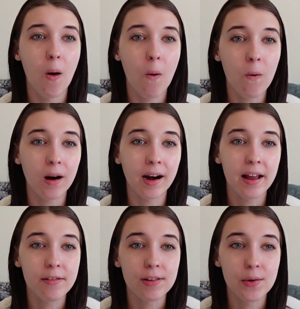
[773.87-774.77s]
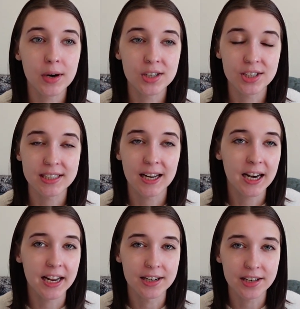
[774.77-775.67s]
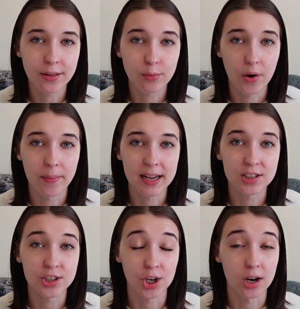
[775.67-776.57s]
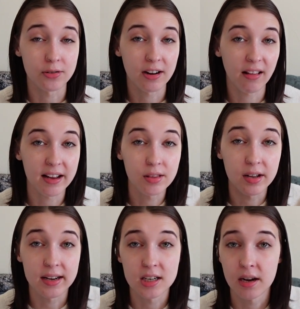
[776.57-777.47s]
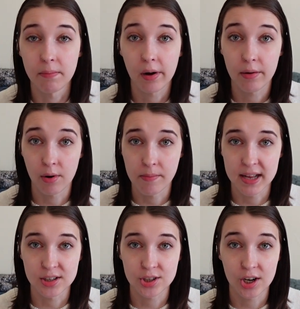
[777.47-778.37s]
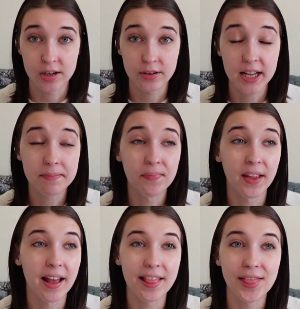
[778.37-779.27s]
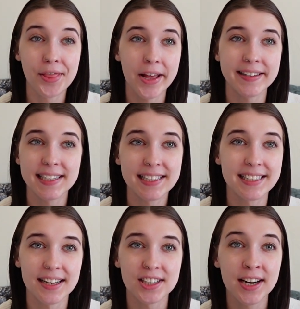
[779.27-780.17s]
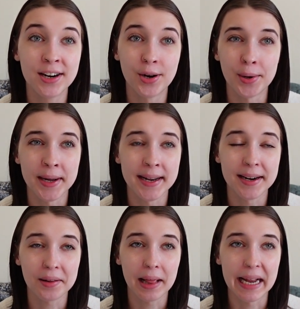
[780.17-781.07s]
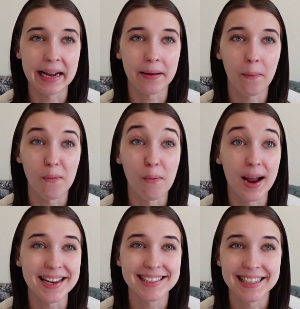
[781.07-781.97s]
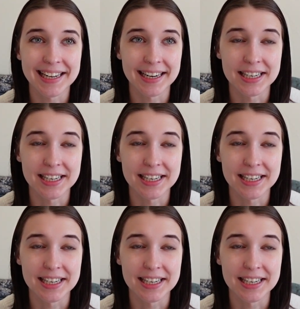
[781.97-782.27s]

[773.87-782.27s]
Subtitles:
or if you are just getting into the romance genre, like the contemporary romance genre. This is such a good like way to get